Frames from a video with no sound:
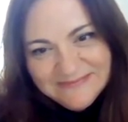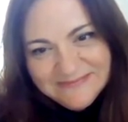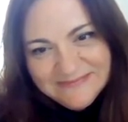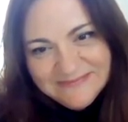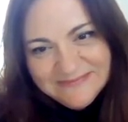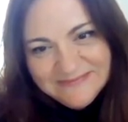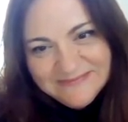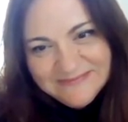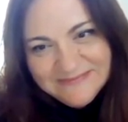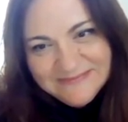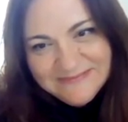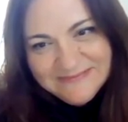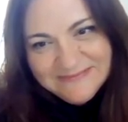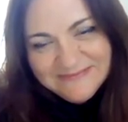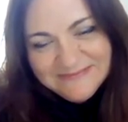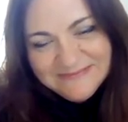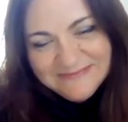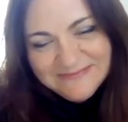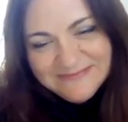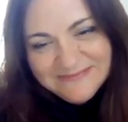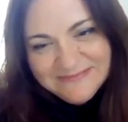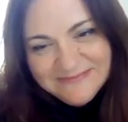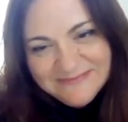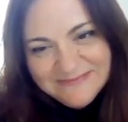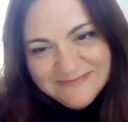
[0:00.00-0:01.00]

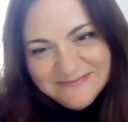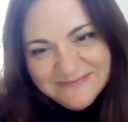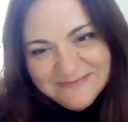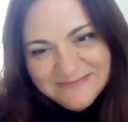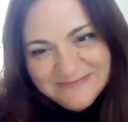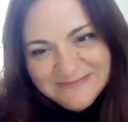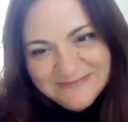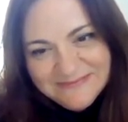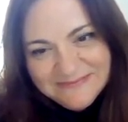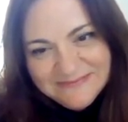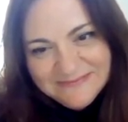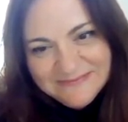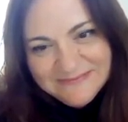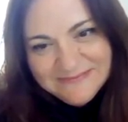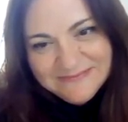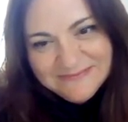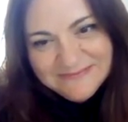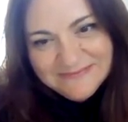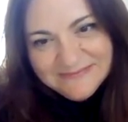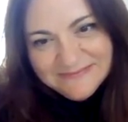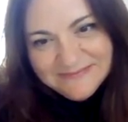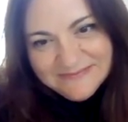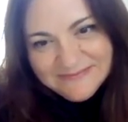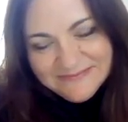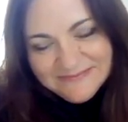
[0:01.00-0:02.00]

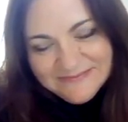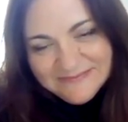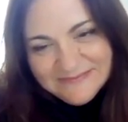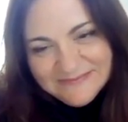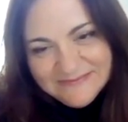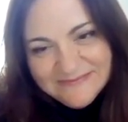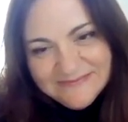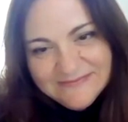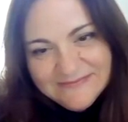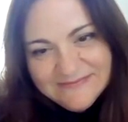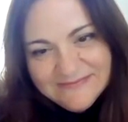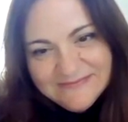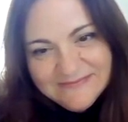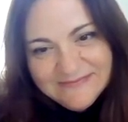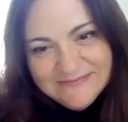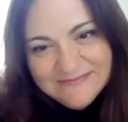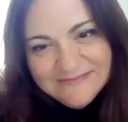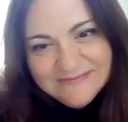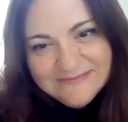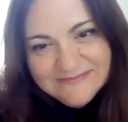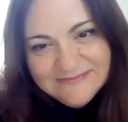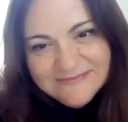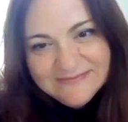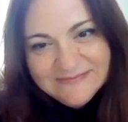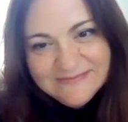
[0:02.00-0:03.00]

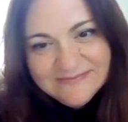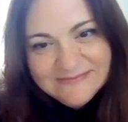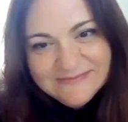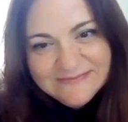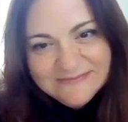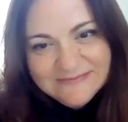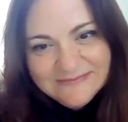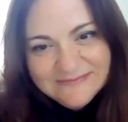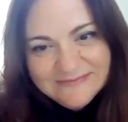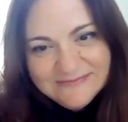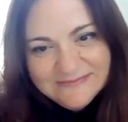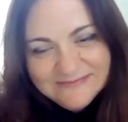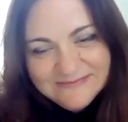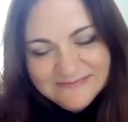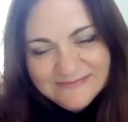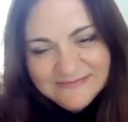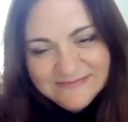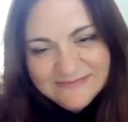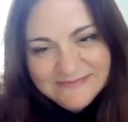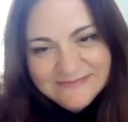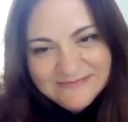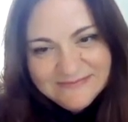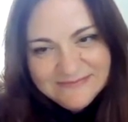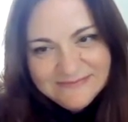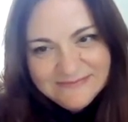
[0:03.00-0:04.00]

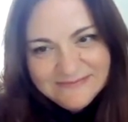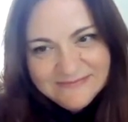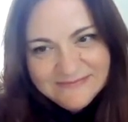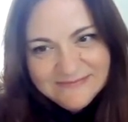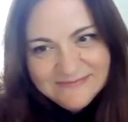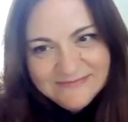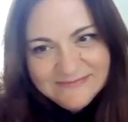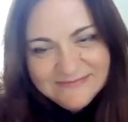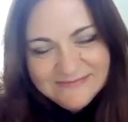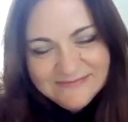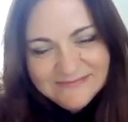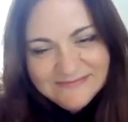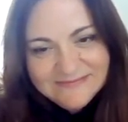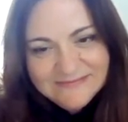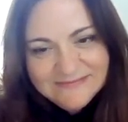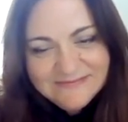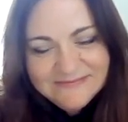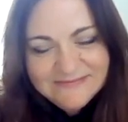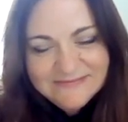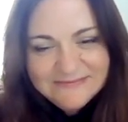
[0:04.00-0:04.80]
No words are spoken by the person on screen.